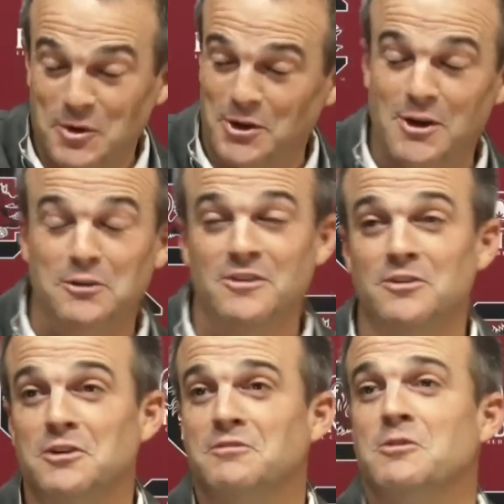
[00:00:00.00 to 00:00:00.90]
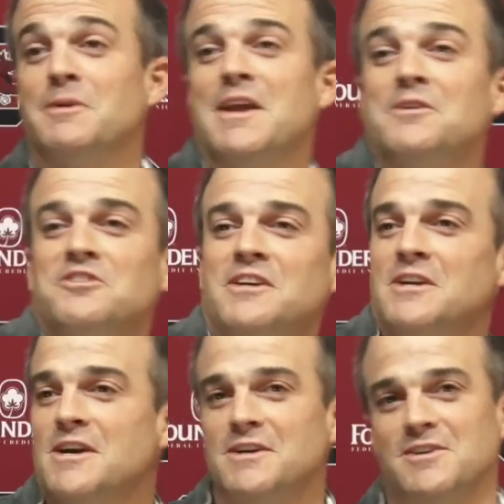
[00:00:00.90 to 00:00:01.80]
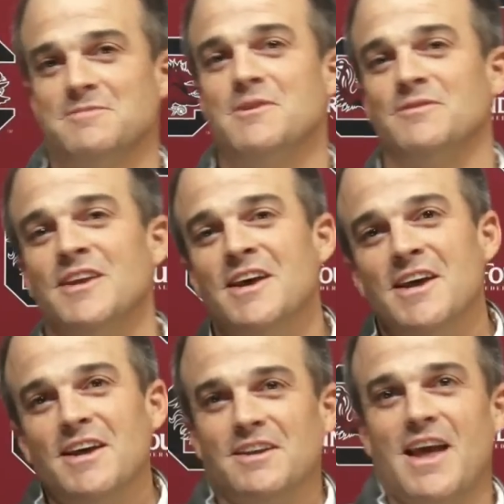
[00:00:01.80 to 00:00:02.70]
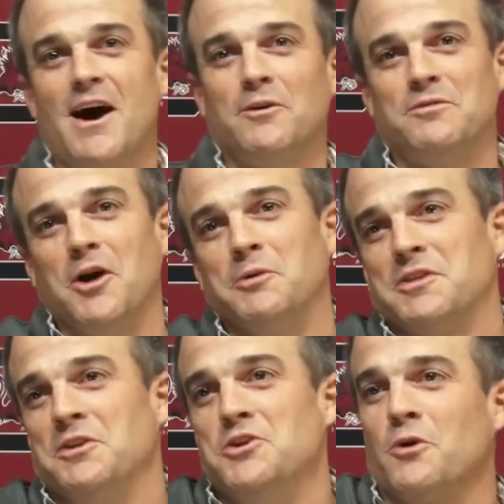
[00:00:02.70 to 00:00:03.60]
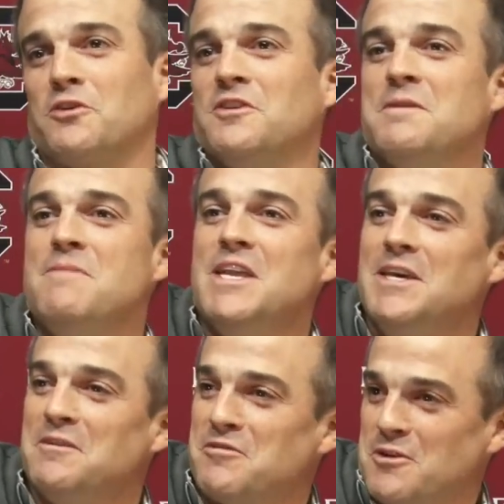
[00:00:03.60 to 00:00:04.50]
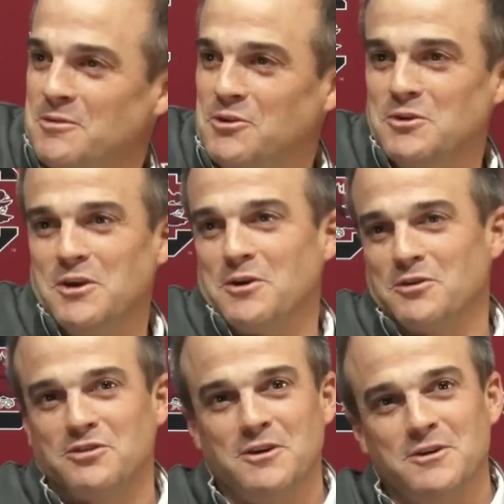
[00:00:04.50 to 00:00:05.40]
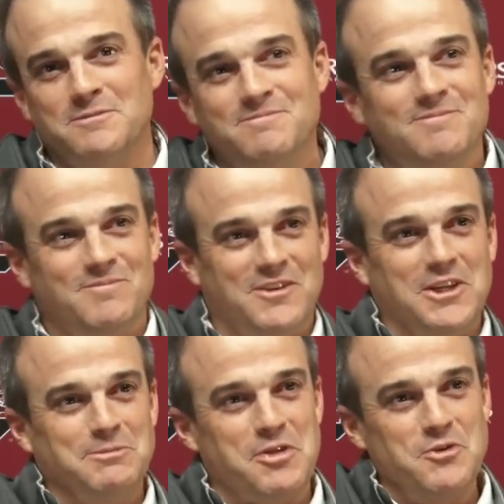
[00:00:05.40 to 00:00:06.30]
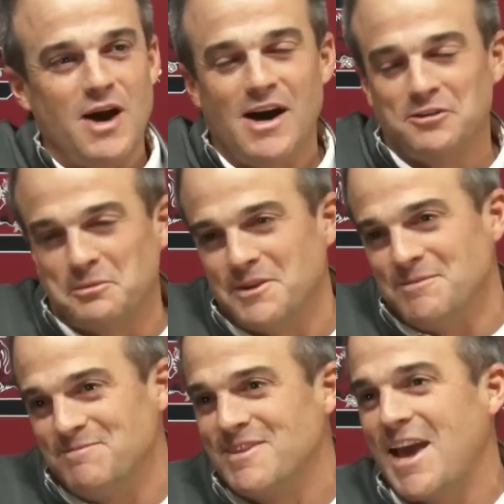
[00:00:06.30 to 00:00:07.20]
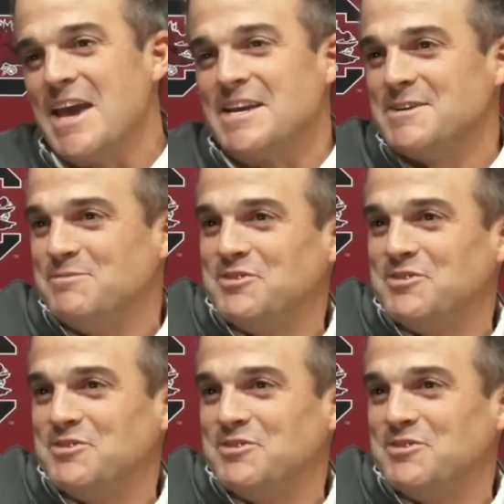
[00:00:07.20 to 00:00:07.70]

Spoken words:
Don't get all sensitive on me now, Gene. All right, come on. Dow dealt with the New York City media for 2 years, so dealing with you guys will be cake.